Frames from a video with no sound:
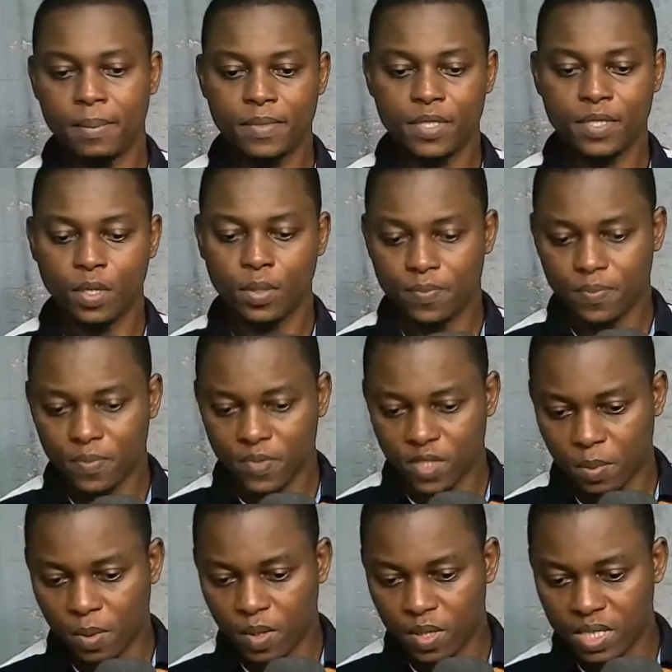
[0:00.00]
So
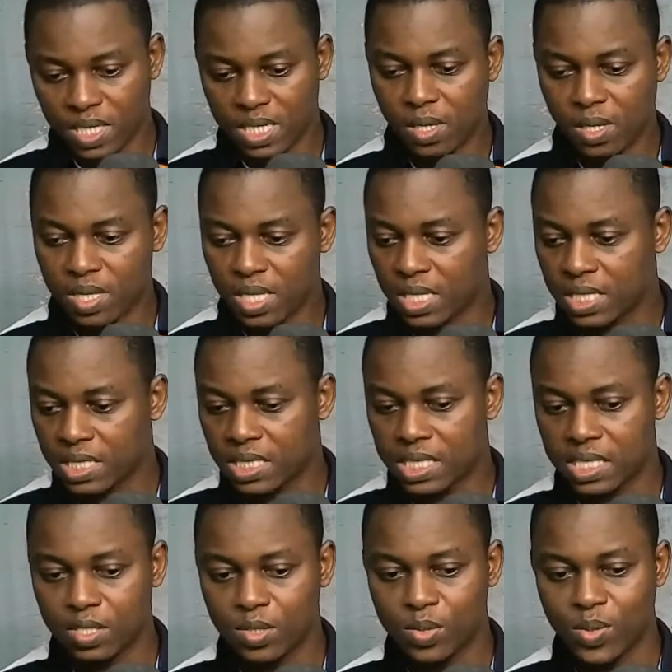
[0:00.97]
number one on the list
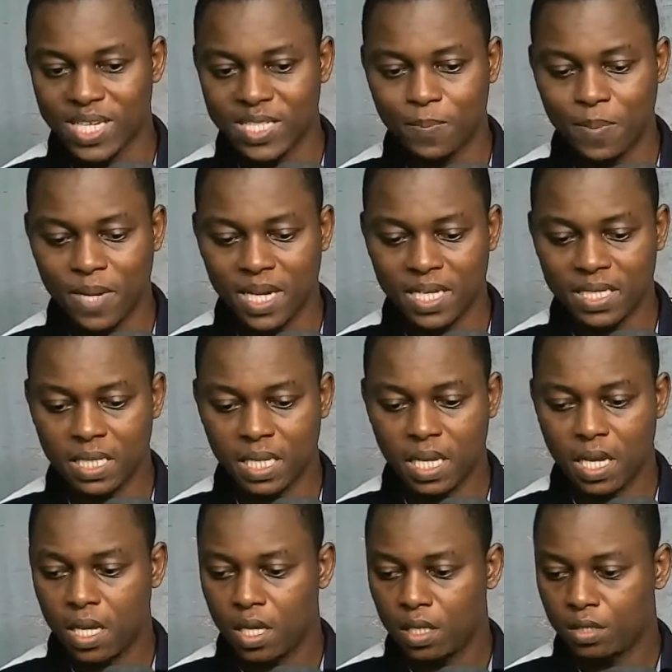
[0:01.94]
is to expand
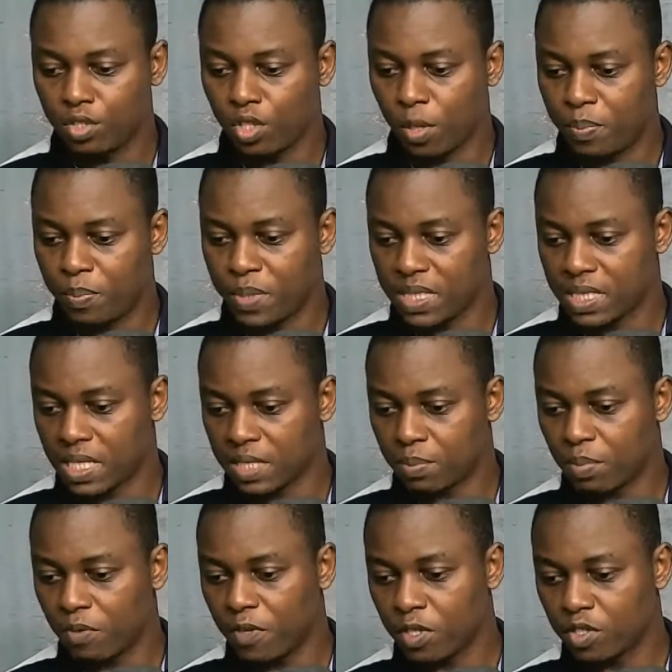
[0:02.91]
your business.
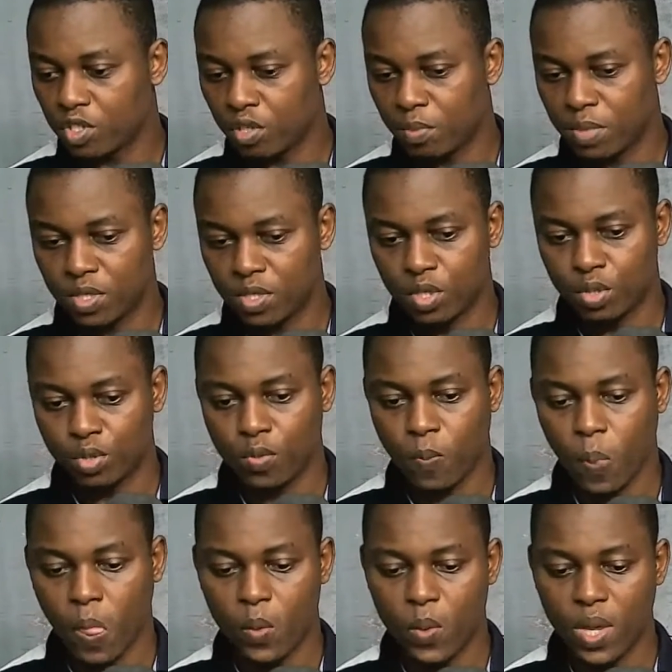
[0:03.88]
Moving on to number
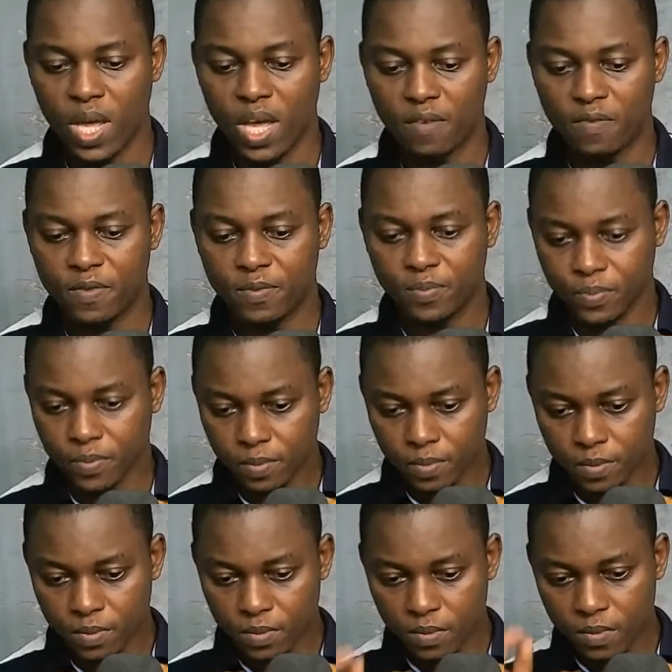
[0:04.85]
two, we have
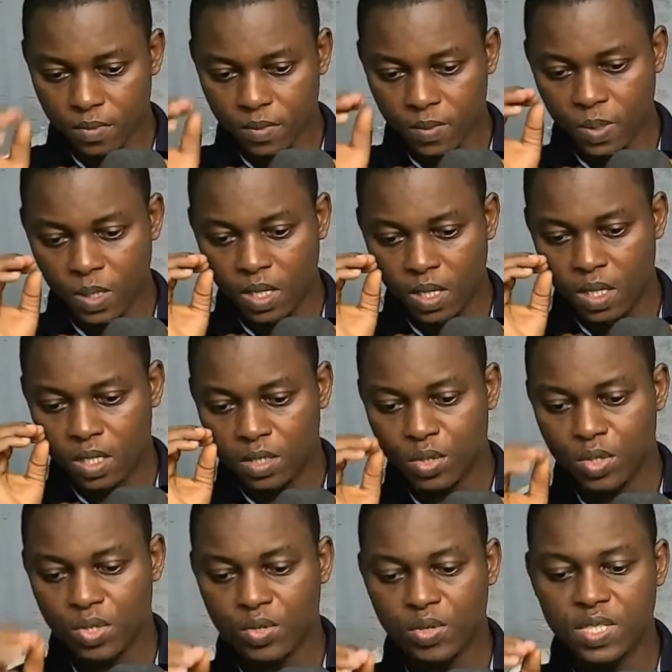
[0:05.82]

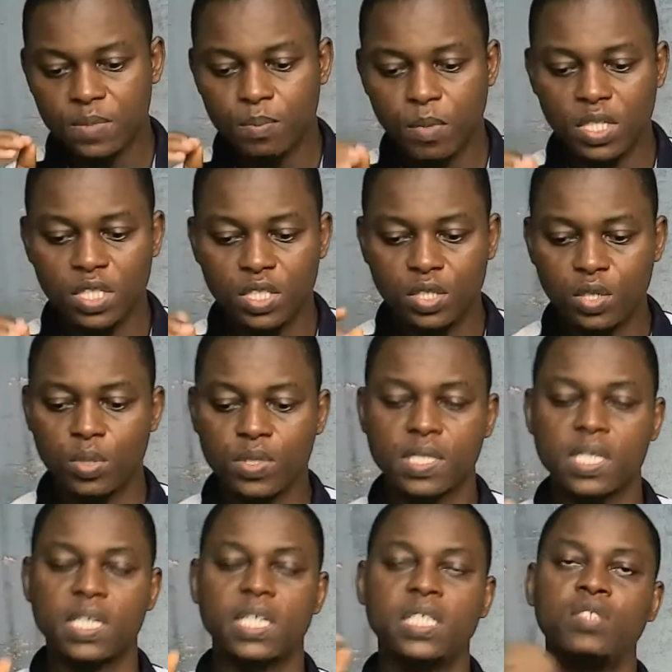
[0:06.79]
to increase money
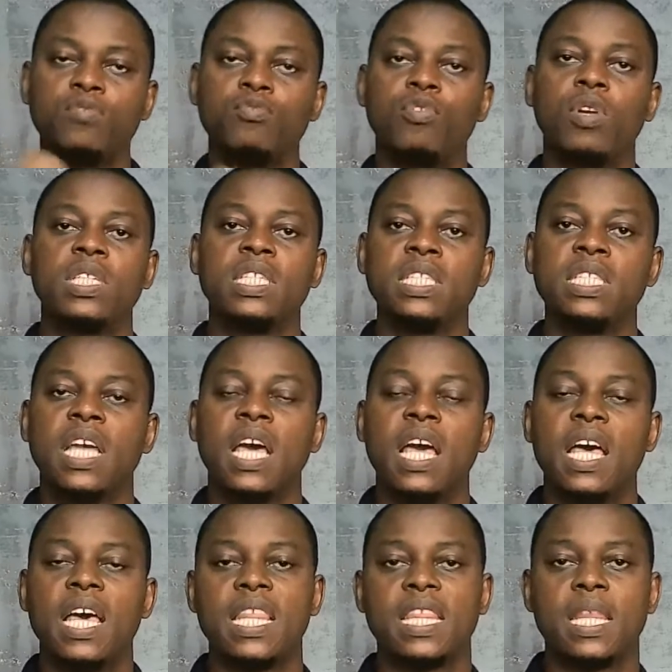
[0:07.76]
used in running
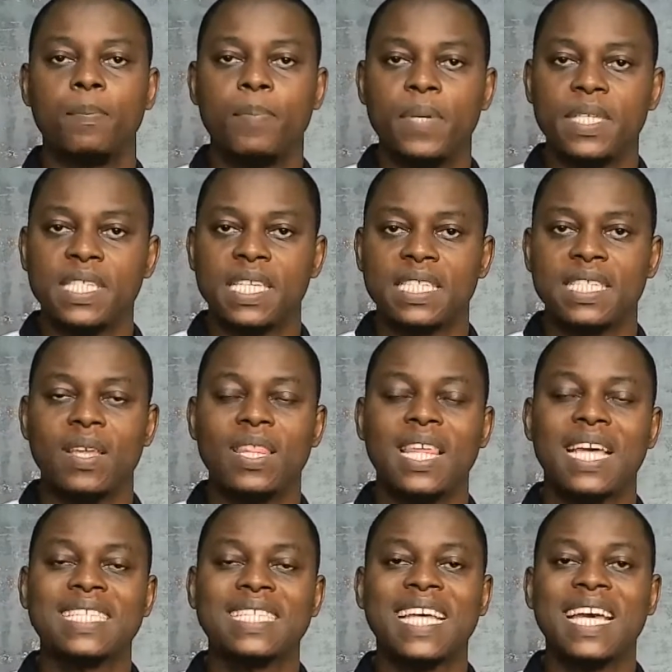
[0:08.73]
the business. Now
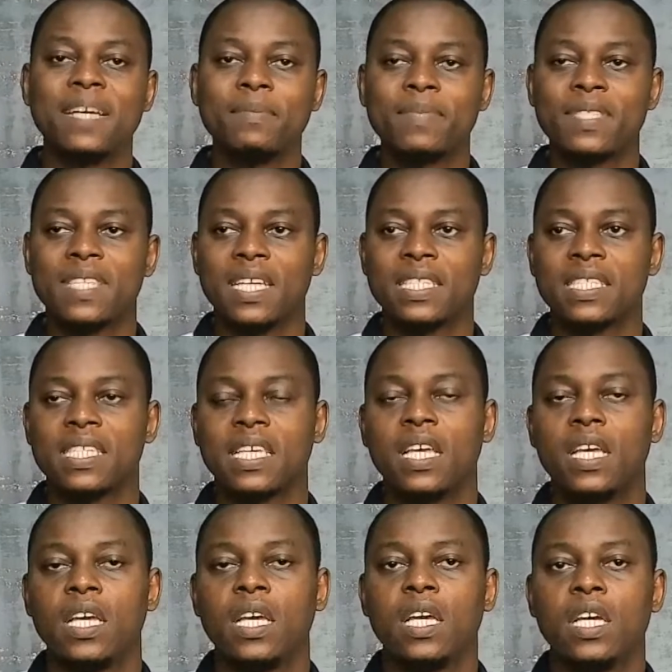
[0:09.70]
there are times that
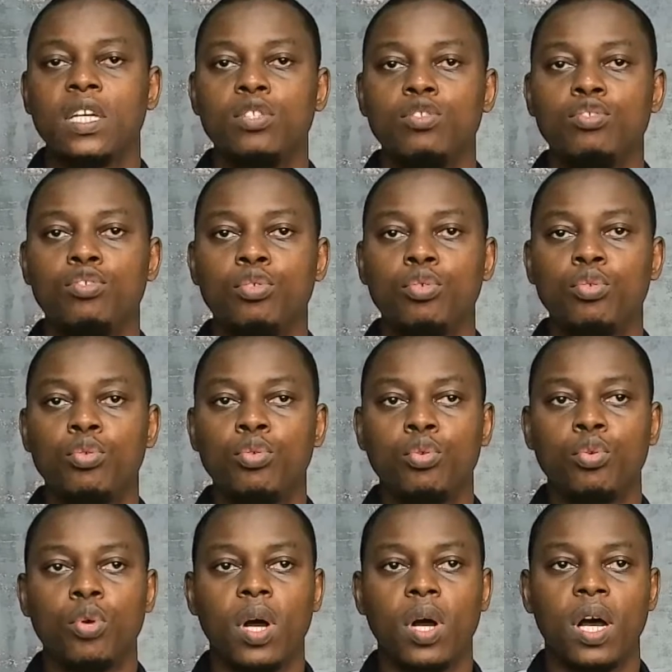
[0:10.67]

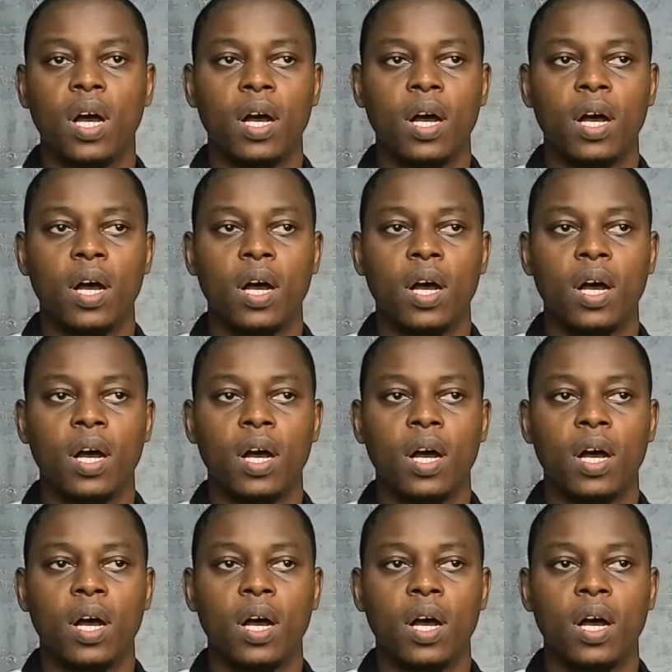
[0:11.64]
you